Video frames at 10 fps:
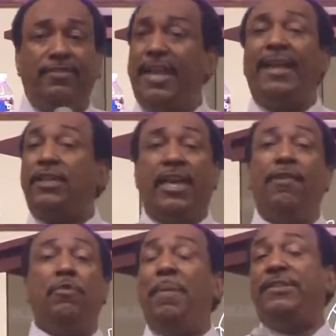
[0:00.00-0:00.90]
It's not to
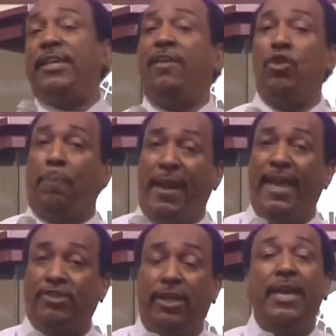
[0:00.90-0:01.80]
give, meant to give you
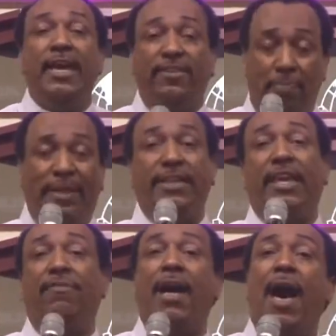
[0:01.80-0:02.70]
pleasure. It's meant to
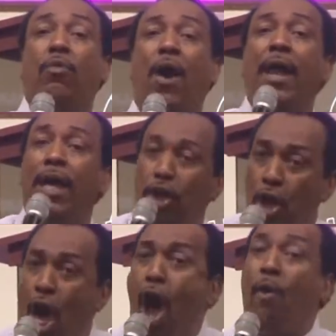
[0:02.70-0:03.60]
give God what?
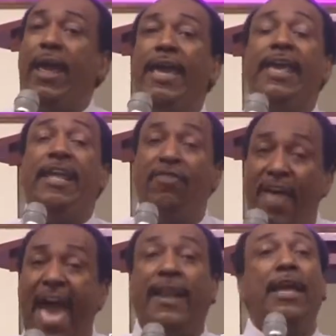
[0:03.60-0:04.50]
Glory. And
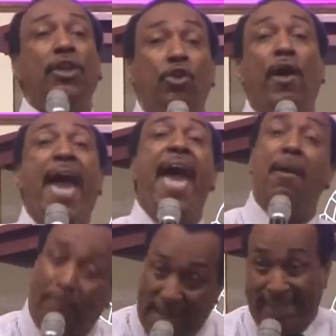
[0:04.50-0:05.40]
in that, you
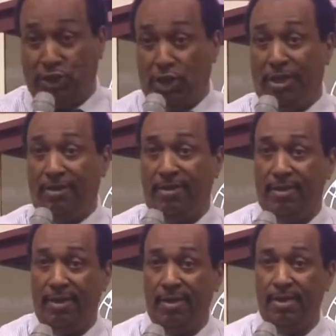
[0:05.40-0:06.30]
have pleasure.
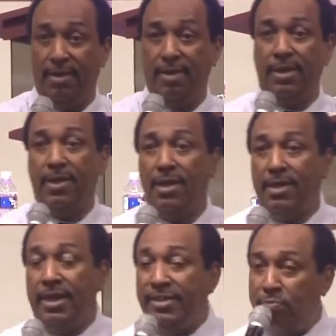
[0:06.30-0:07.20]

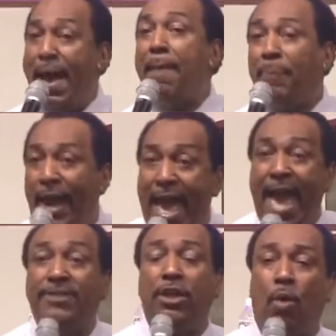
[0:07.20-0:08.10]
It's my
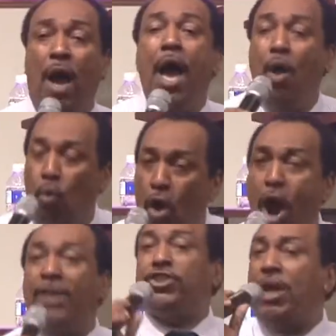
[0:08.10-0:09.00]
pleasure to what?
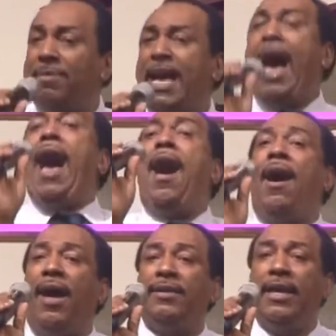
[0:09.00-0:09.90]
Worship
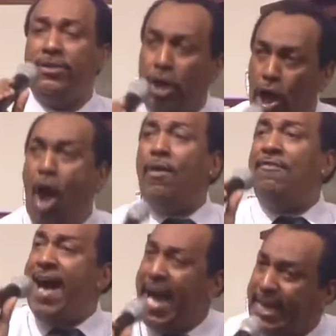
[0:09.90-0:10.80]
God, to
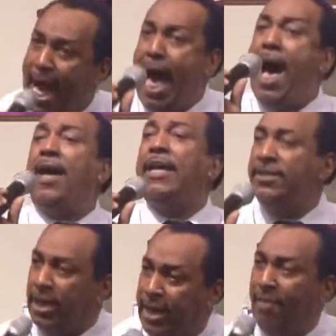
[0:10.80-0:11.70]
glorify God,
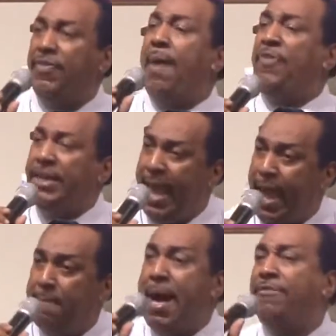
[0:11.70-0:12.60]
to lift up the
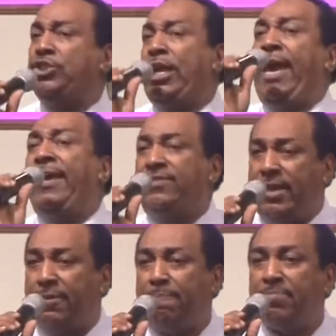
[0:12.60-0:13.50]
name of
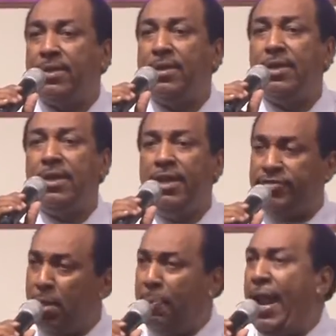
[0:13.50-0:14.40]
Jesus.
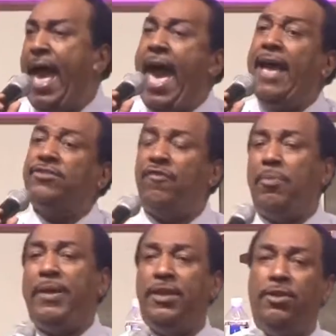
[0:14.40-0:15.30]
It's a pleasure
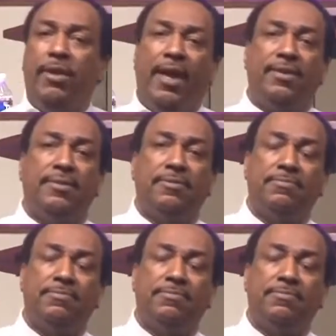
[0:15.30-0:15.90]
for me to do that.